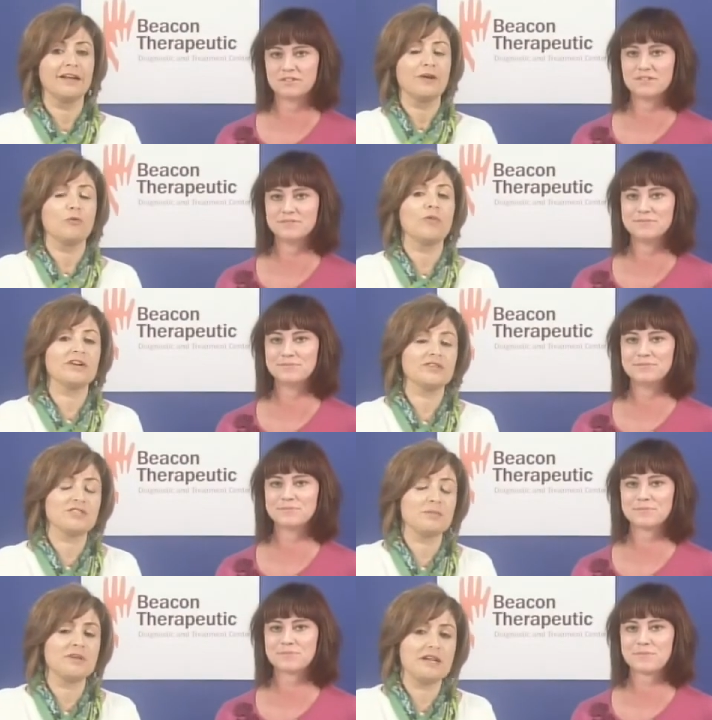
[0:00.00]
Speaker 1: What are
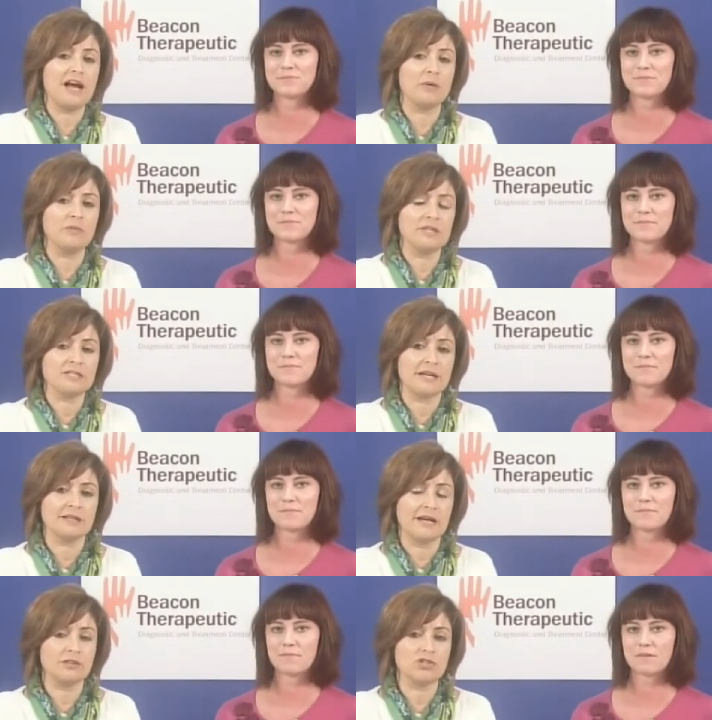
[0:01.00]
some of, how is
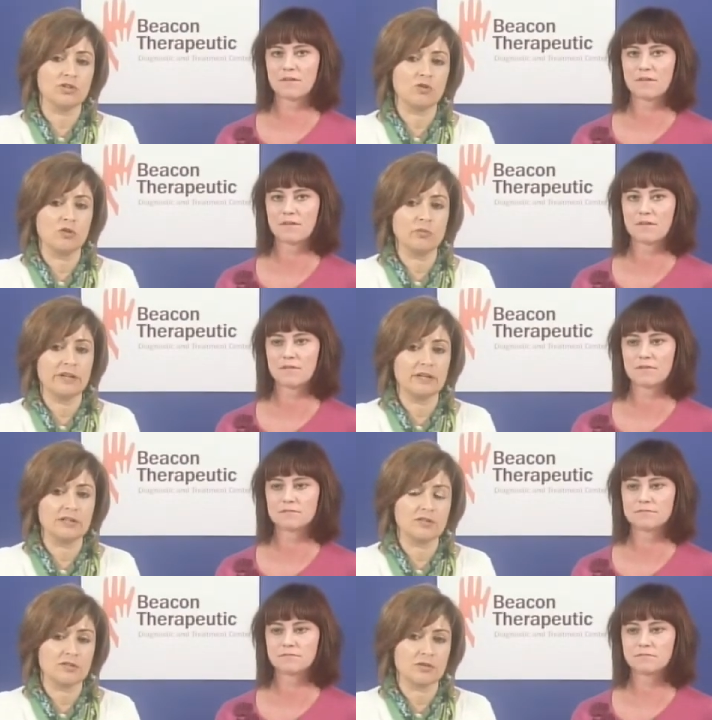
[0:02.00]
technology incorporated
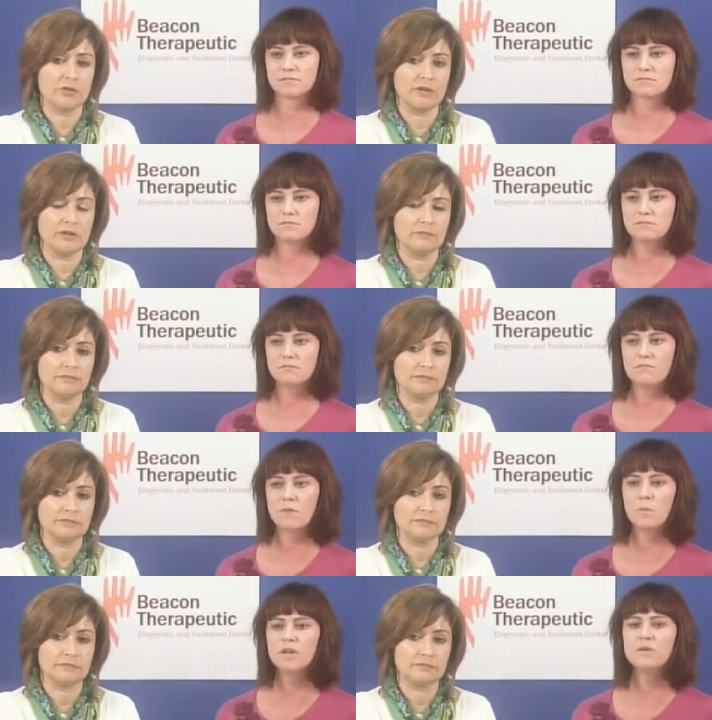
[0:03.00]
into this curriculum?
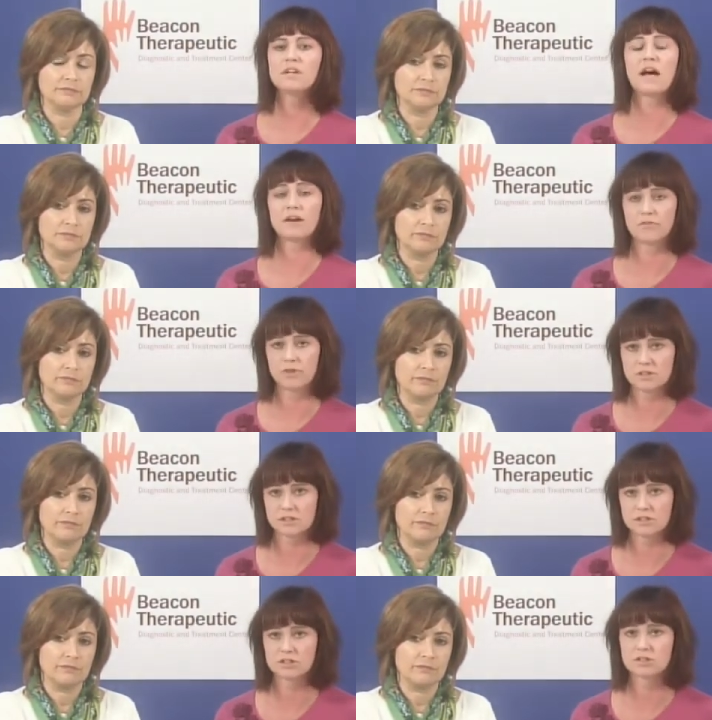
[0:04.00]
Speaker 2: We do a lot of
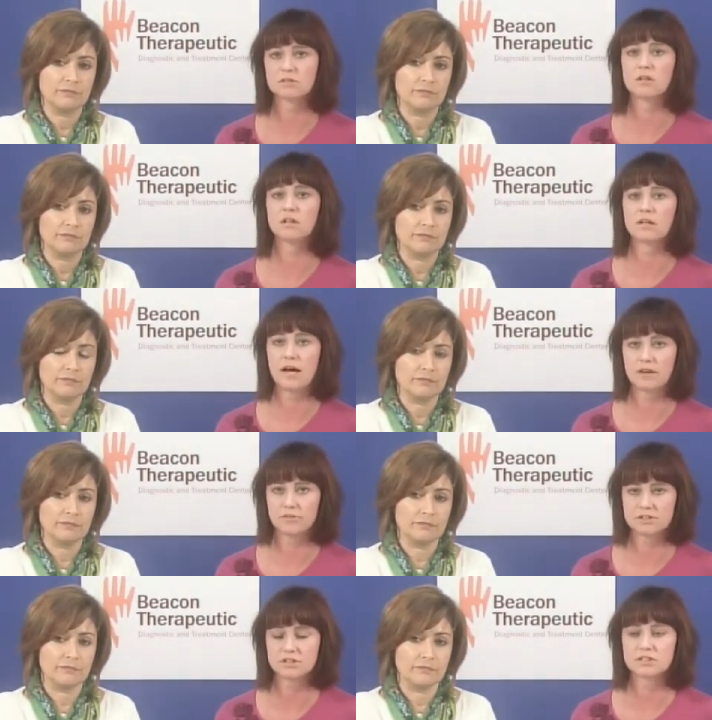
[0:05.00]
research, a lot of
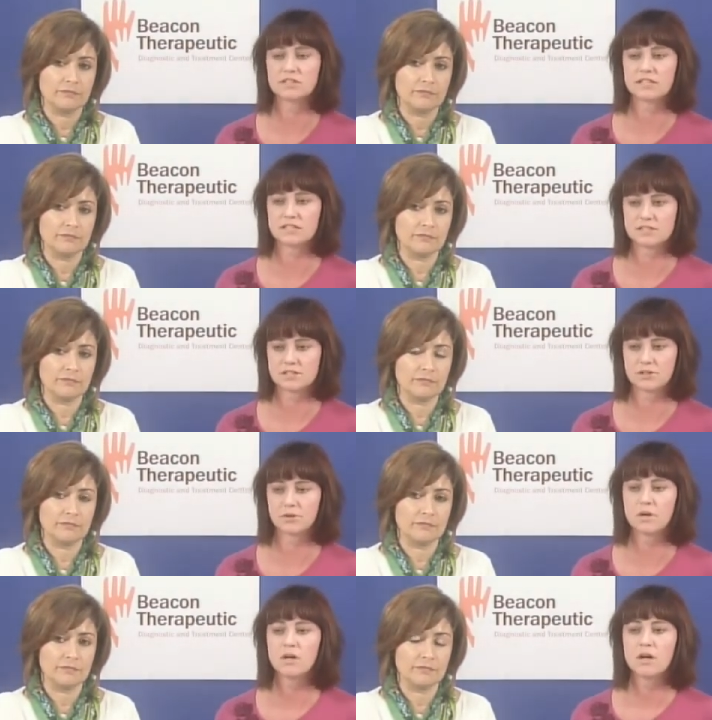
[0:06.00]
research the kids do.
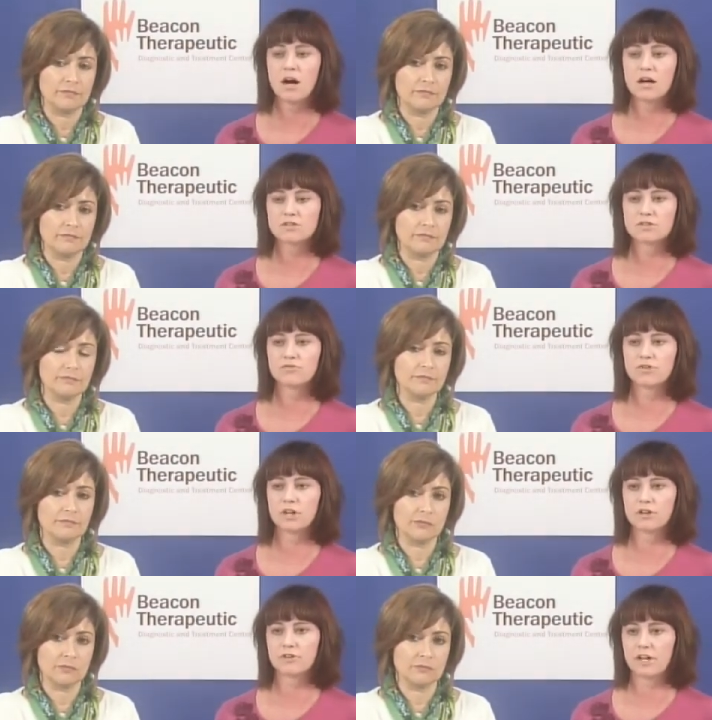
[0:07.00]
Also for
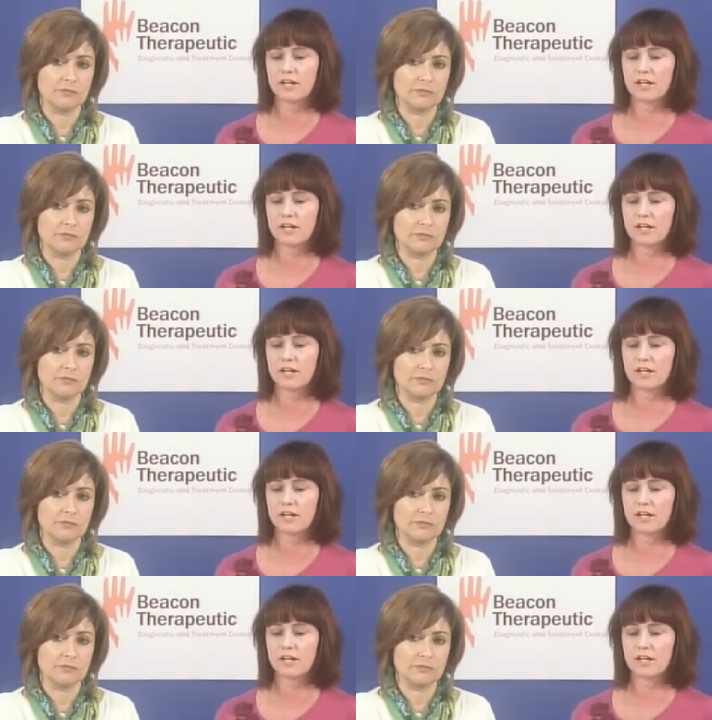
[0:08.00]
our career ed